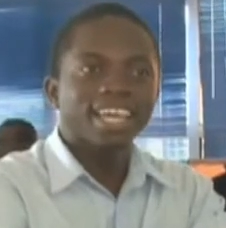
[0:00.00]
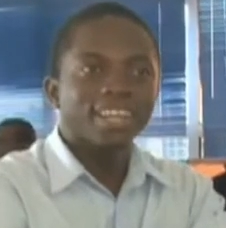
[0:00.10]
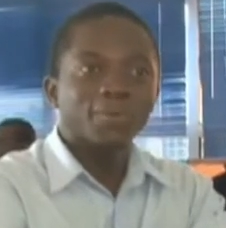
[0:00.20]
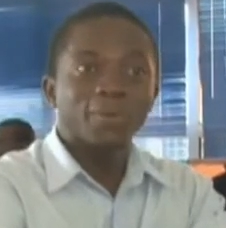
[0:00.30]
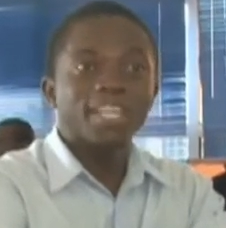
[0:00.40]

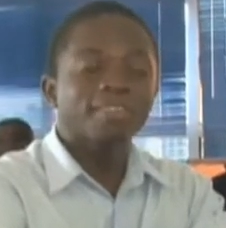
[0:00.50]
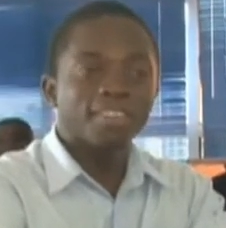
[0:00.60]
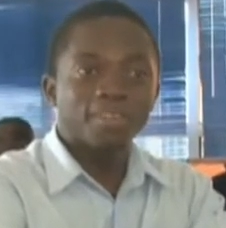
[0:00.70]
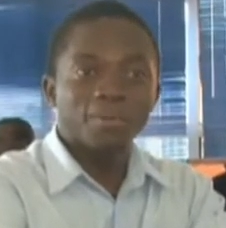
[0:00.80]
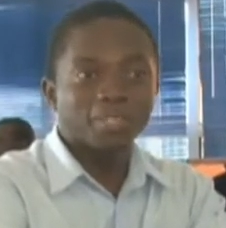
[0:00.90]
And
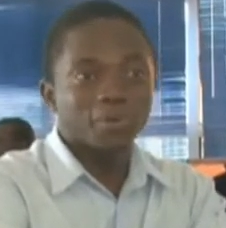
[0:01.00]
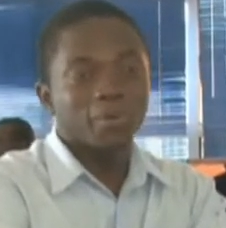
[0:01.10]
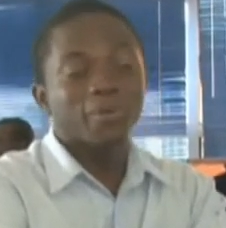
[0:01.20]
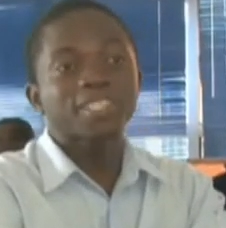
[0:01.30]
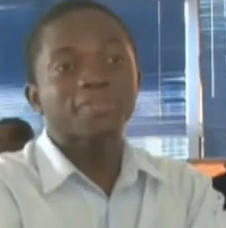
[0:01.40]
whenever they want to
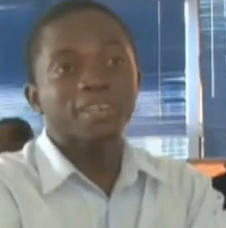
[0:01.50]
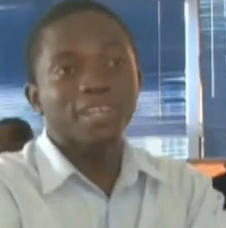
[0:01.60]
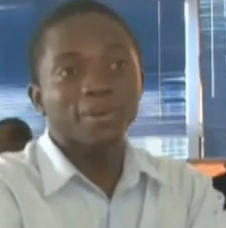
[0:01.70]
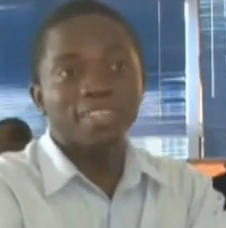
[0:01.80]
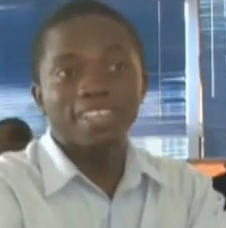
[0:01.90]
request for a
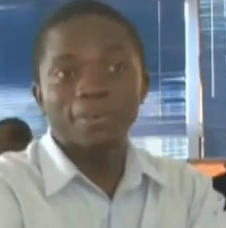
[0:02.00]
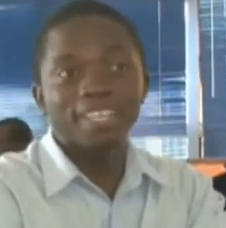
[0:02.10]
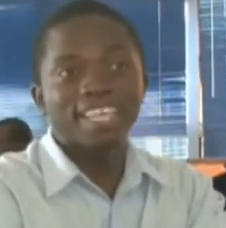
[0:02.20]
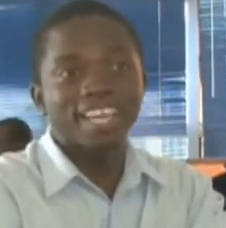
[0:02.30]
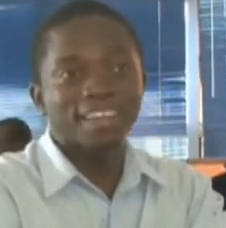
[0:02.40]
loan, they
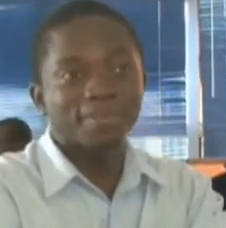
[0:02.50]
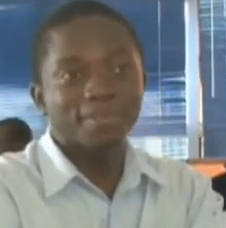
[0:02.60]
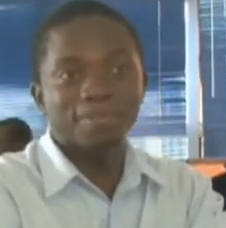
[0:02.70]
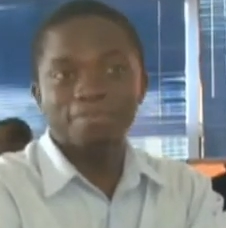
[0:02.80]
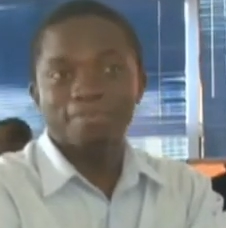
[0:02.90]
only have
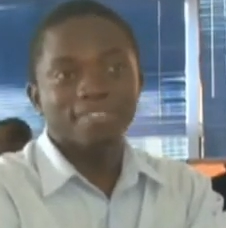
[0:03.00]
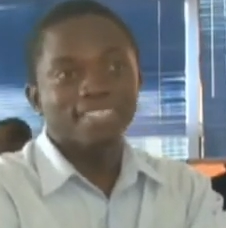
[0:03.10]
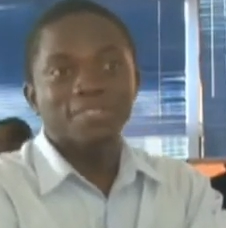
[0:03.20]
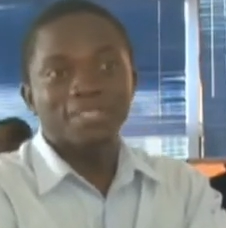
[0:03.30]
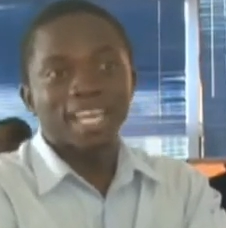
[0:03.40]
to
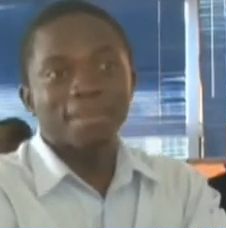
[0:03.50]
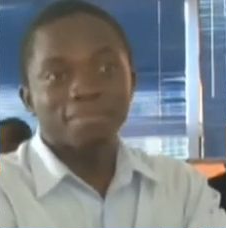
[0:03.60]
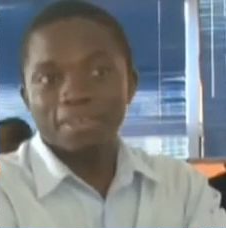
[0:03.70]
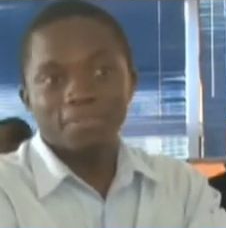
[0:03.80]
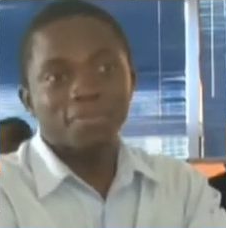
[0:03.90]

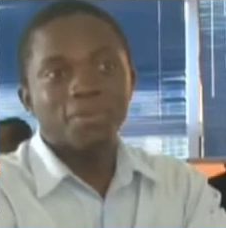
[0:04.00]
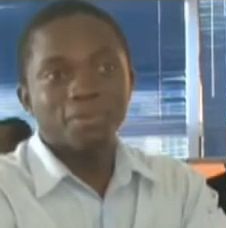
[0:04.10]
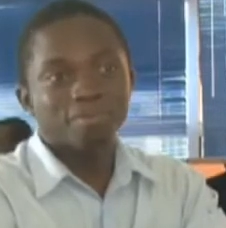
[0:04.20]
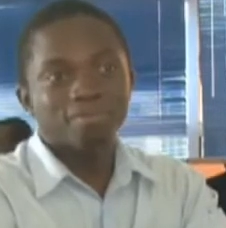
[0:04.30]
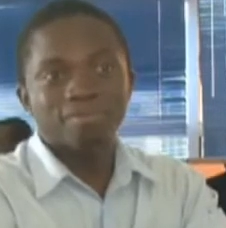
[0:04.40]
type a
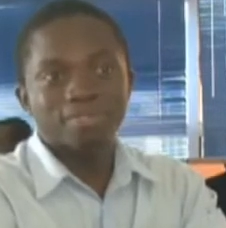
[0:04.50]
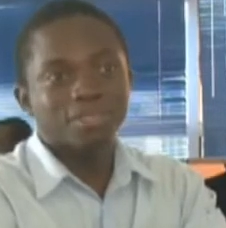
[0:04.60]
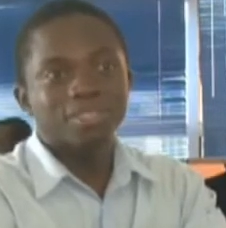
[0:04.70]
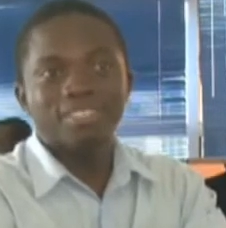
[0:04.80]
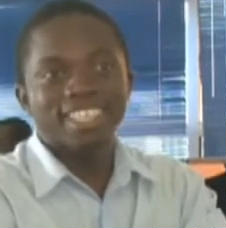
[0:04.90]
few
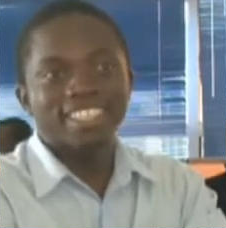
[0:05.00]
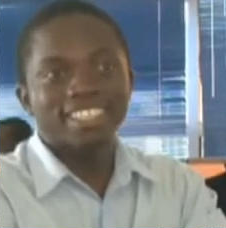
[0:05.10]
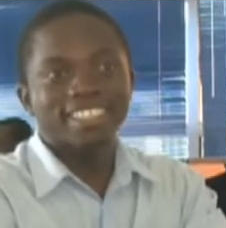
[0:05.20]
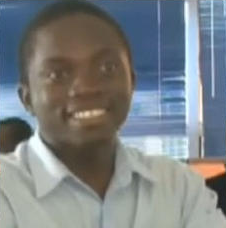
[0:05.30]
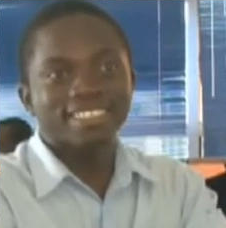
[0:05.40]

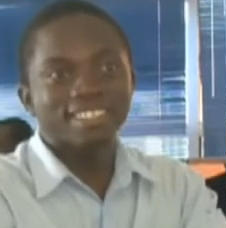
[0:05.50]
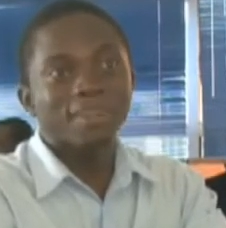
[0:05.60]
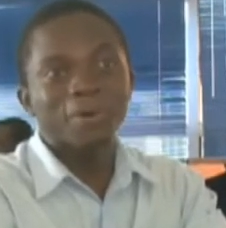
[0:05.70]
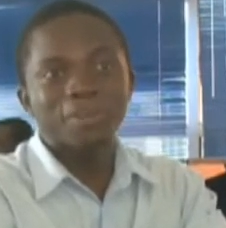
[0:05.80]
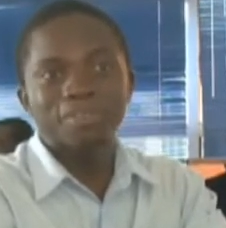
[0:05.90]
sentences,
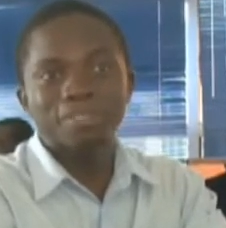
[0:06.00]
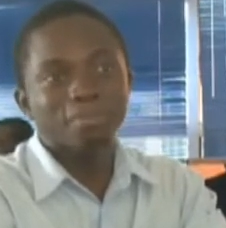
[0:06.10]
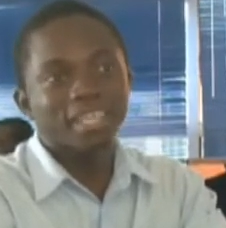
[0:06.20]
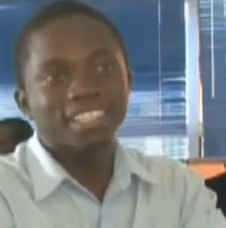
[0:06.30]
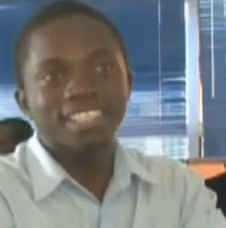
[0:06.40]
loan,
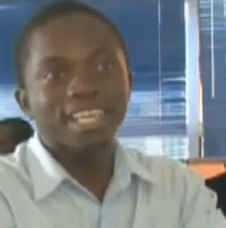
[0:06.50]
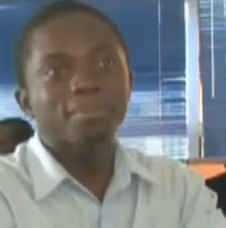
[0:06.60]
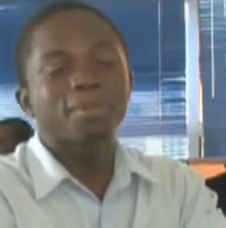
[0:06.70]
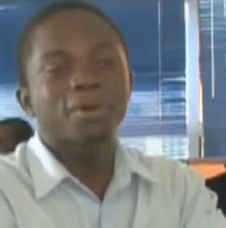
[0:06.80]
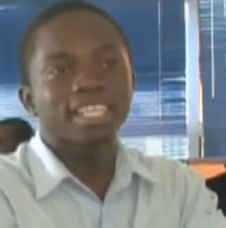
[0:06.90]
space, and the
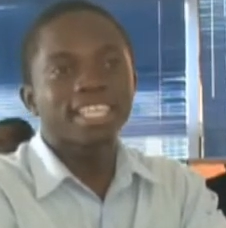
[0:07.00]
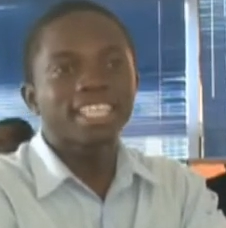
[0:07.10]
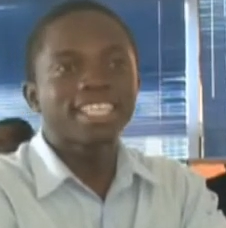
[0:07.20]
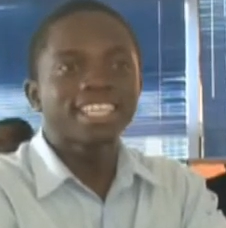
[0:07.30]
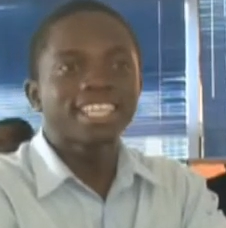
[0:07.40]
amount they
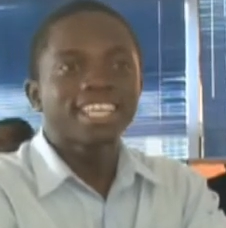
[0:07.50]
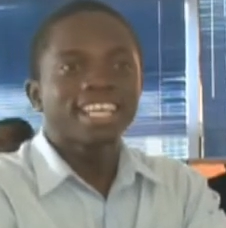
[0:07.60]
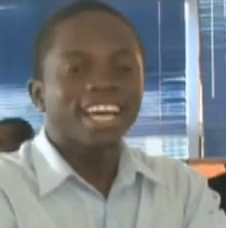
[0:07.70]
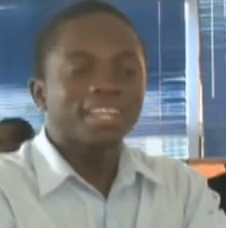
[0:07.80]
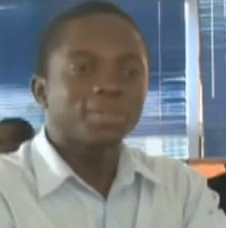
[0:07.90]
need,
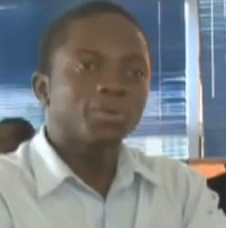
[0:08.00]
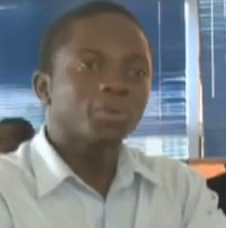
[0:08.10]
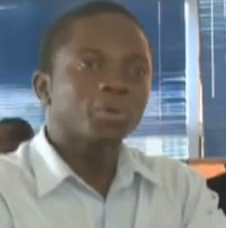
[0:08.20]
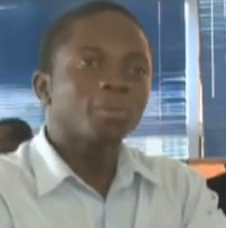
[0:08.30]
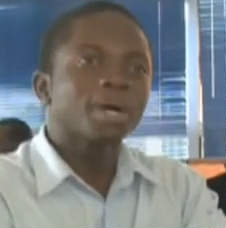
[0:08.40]
and it will
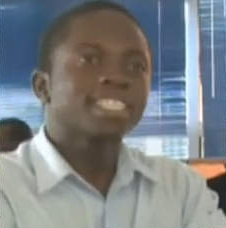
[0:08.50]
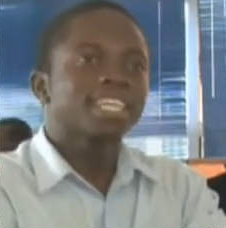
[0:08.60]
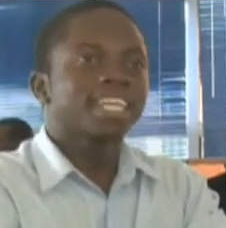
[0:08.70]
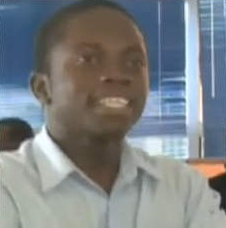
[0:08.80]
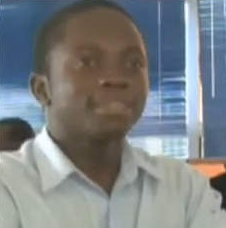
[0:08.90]

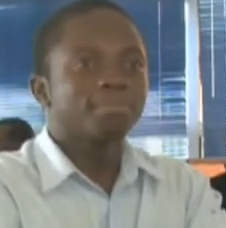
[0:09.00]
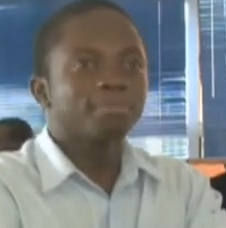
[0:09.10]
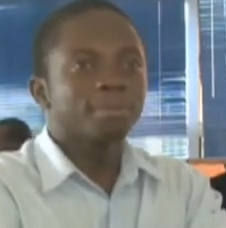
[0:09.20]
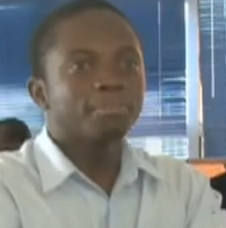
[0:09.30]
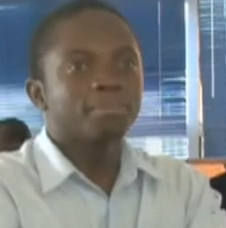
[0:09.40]
automatically
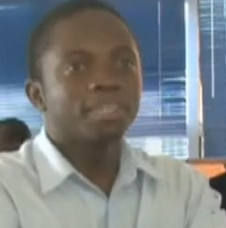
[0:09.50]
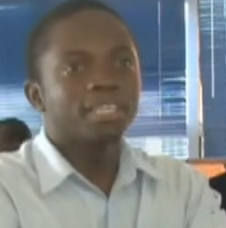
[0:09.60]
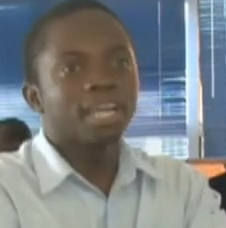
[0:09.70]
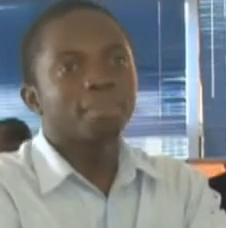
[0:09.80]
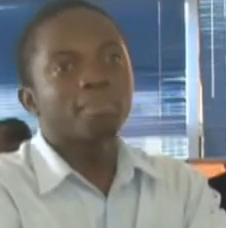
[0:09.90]

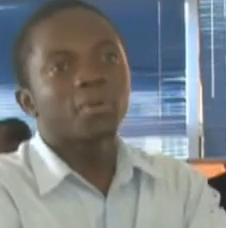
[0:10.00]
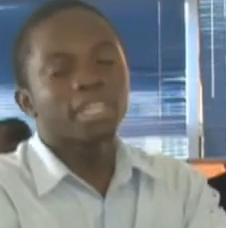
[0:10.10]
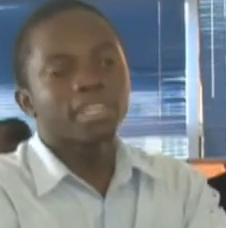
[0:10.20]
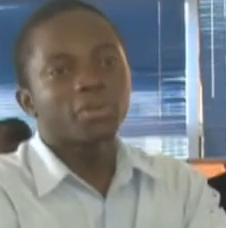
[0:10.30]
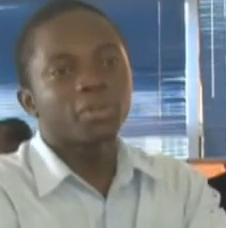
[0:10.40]
be
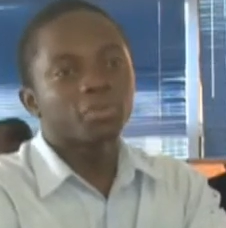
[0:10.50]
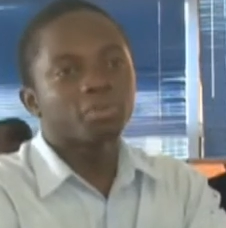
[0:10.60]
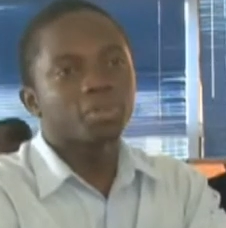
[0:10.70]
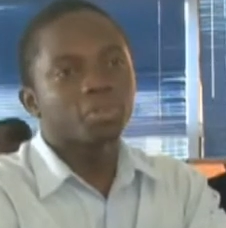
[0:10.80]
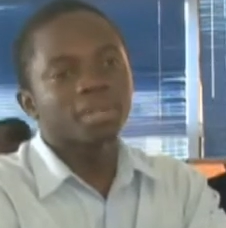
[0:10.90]
uploaded, or it
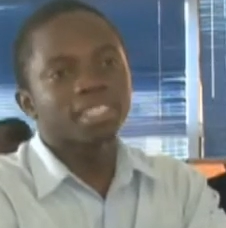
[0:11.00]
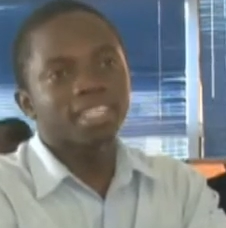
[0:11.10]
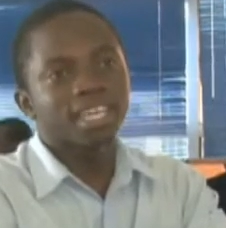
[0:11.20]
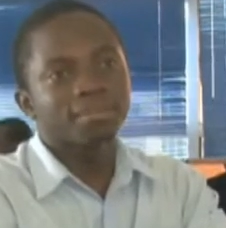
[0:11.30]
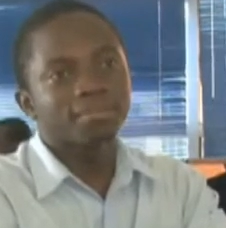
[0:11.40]

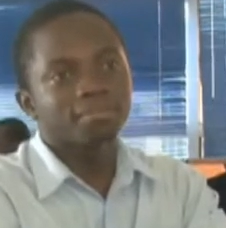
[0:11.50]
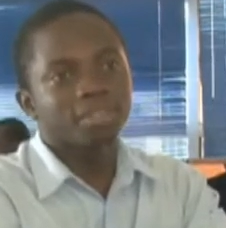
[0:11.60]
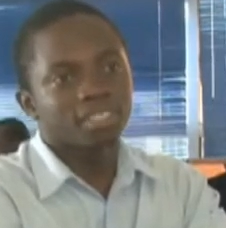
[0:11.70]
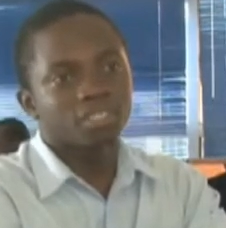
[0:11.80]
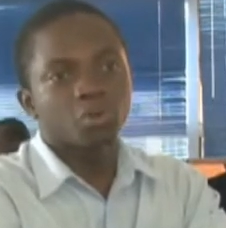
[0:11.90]

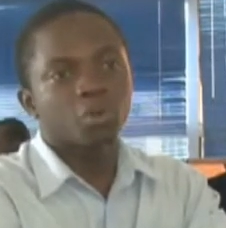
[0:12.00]
will